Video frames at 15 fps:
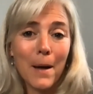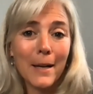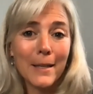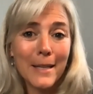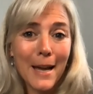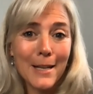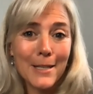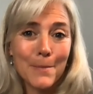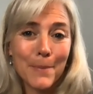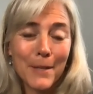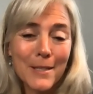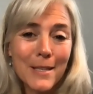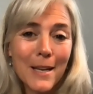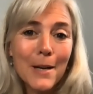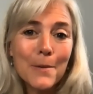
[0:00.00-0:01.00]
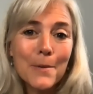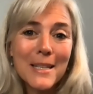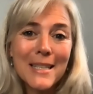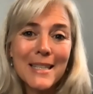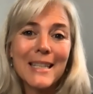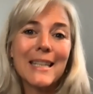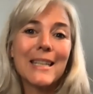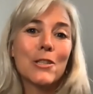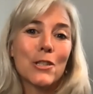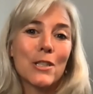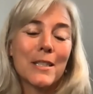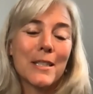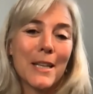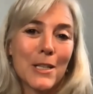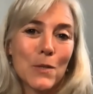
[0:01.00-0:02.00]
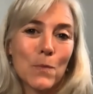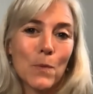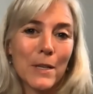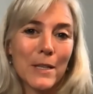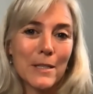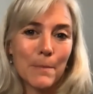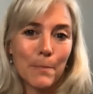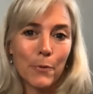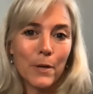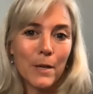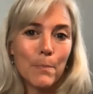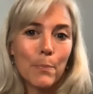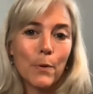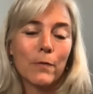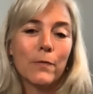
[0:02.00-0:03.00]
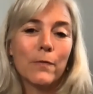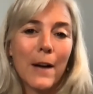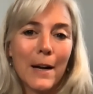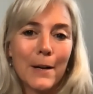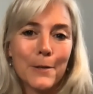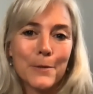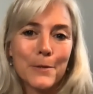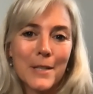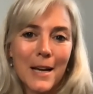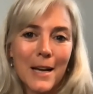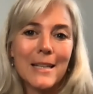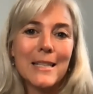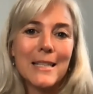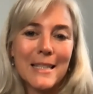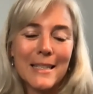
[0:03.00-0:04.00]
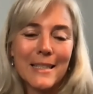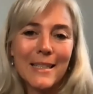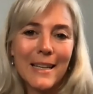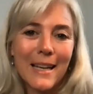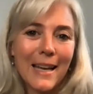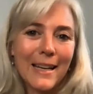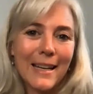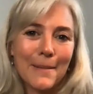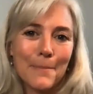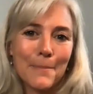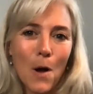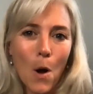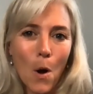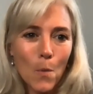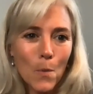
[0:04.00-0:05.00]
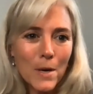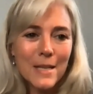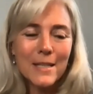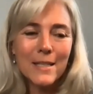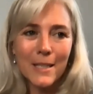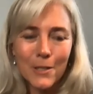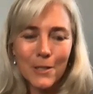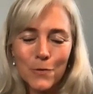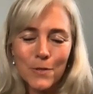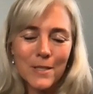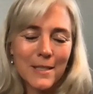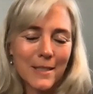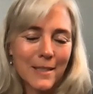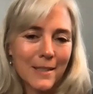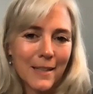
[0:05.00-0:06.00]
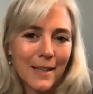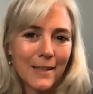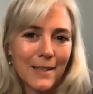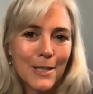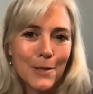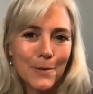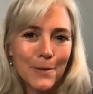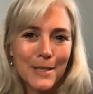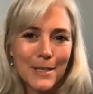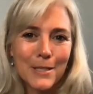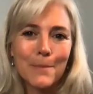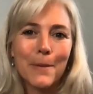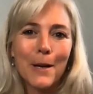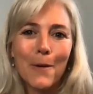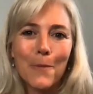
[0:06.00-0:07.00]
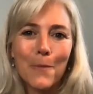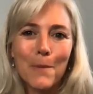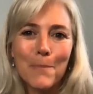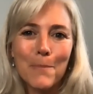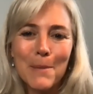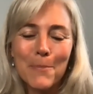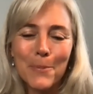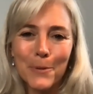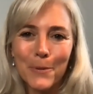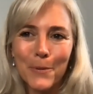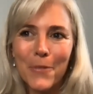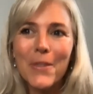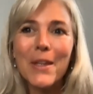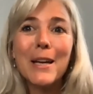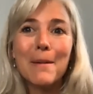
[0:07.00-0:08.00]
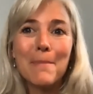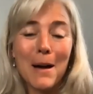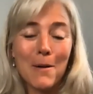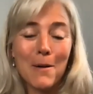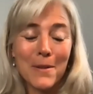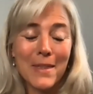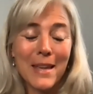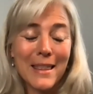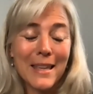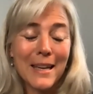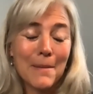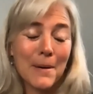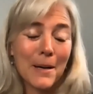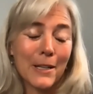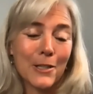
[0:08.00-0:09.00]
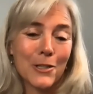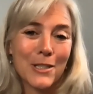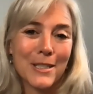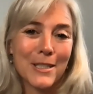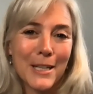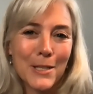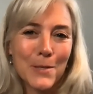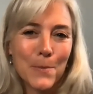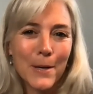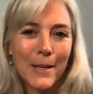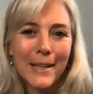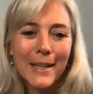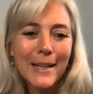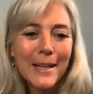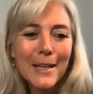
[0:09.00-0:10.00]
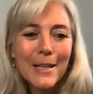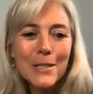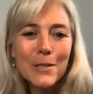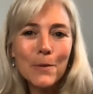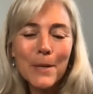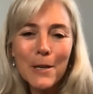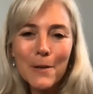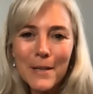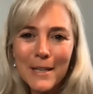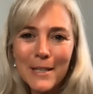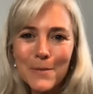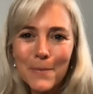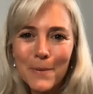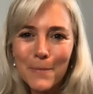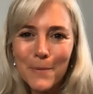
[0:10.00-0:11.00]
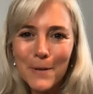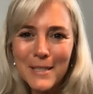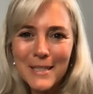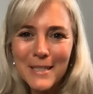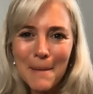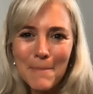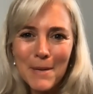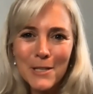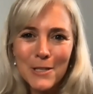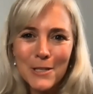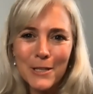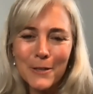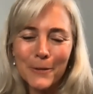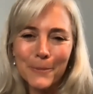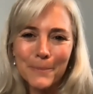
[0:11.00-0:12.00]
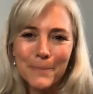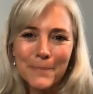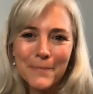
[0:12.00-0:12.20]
podcast because I always think it just takes one is a pretty profound idea. And I'm always interested and curious about what people think about when they think about it just takes one. So I'm curious, what, what does that mean to you?